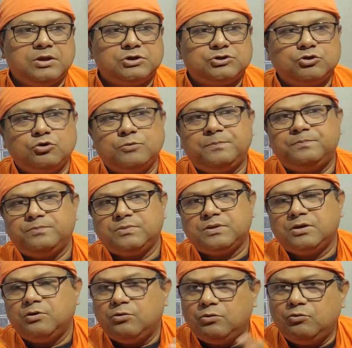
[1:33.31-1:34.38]
So
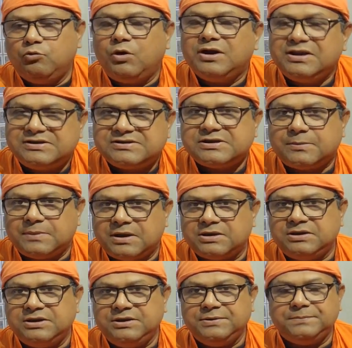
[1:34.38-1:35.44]
what is
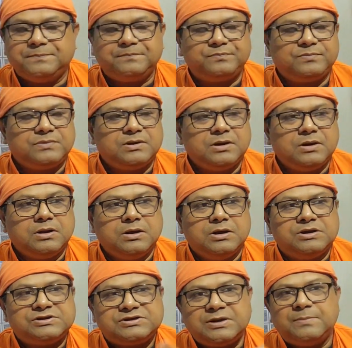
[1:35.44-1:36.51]
samadhi?
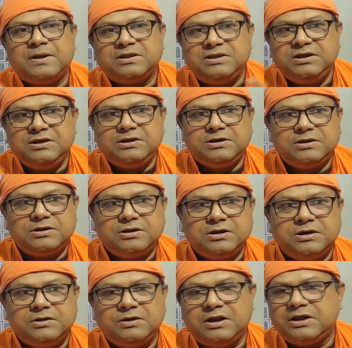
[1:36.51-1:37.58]
Samadhi,
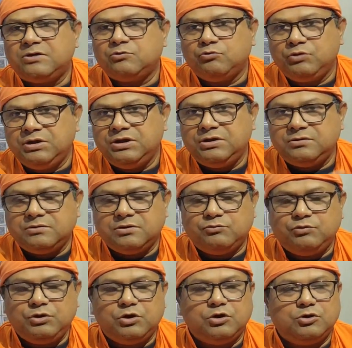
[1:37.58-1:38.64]
like
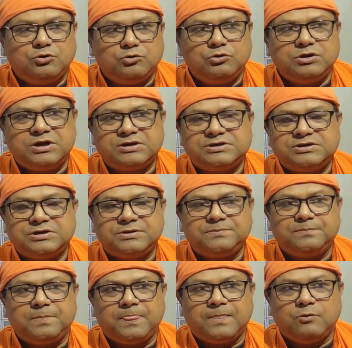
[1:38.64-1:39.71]
we all know that
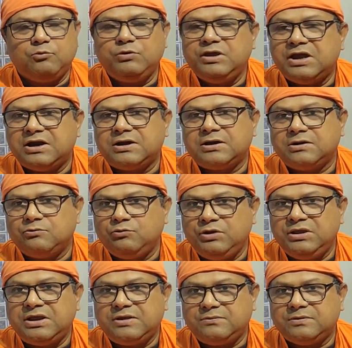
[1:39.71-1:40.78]

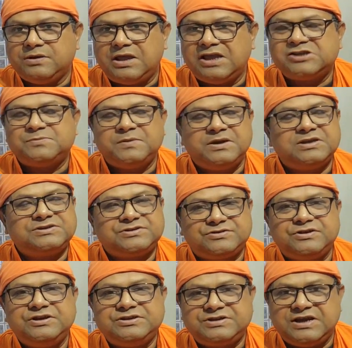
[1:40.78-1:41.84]
we experience
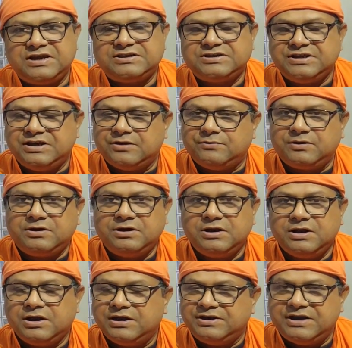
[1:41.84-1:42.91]
three states in our
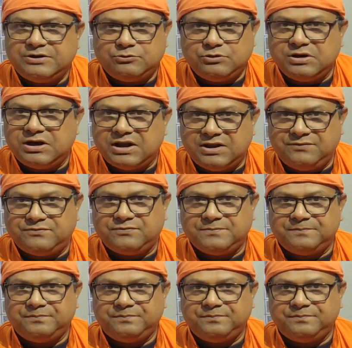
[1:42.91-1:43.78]
day-to-day life.